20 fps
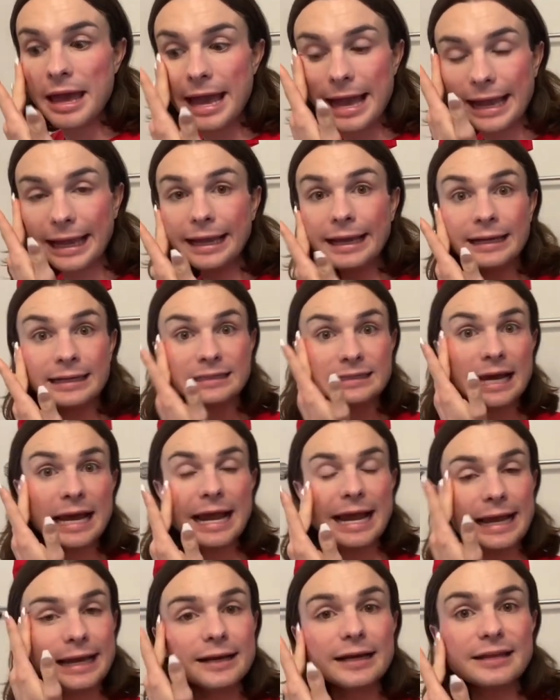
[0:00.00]
And,
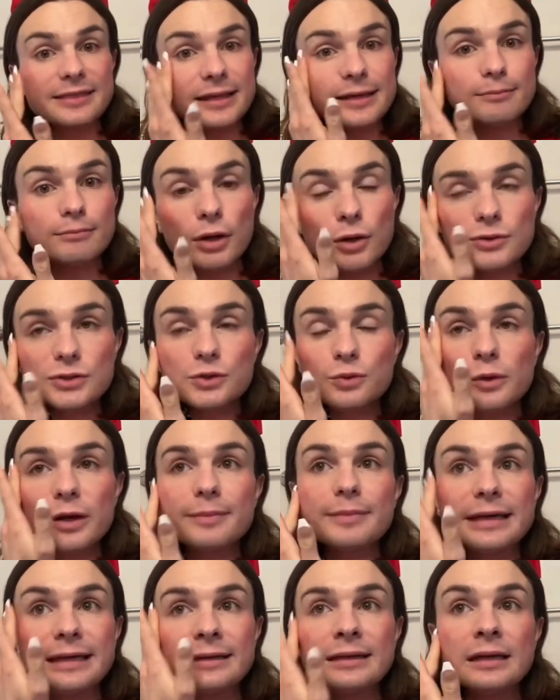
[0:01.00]
and I think most
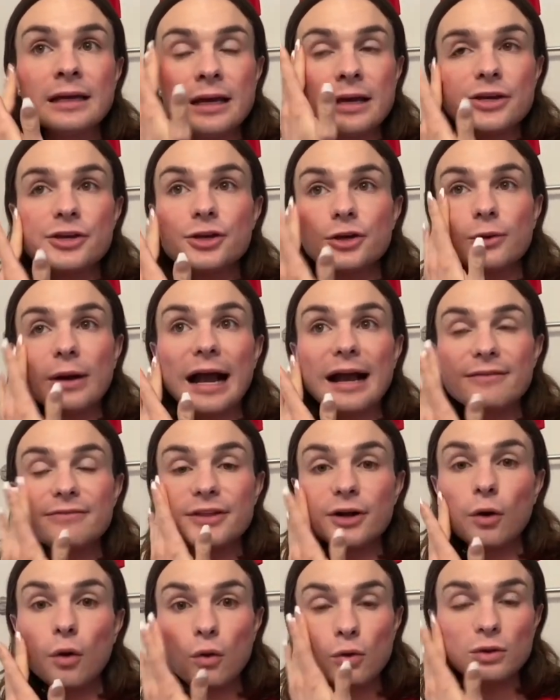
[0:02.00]
women you know, have
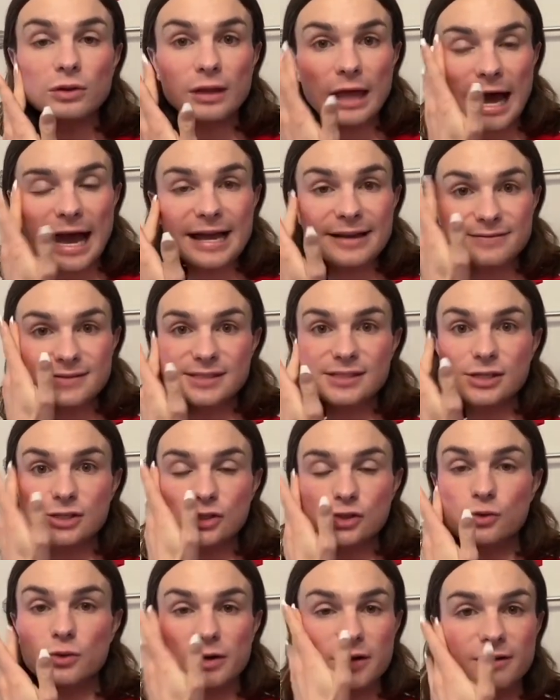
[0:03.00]
their whole lives to
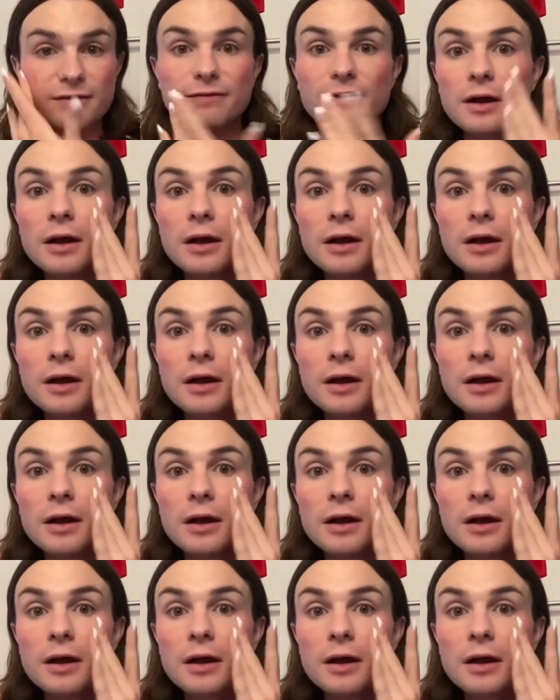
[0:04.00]
sort of